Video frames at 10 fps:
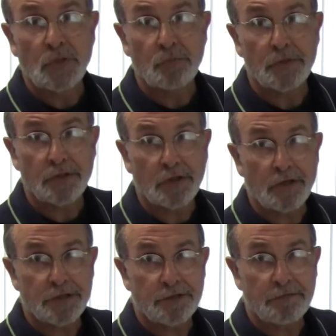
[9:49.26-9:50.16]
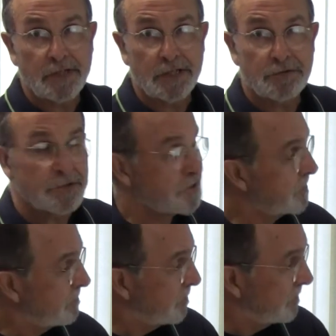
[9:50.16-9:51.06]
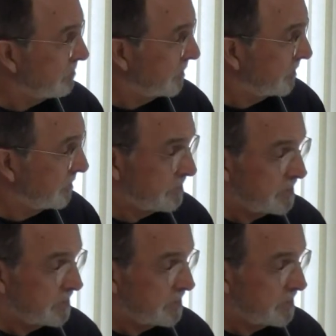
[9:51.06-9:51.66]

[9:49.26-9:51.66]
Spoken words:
with the cost of electricity being what it is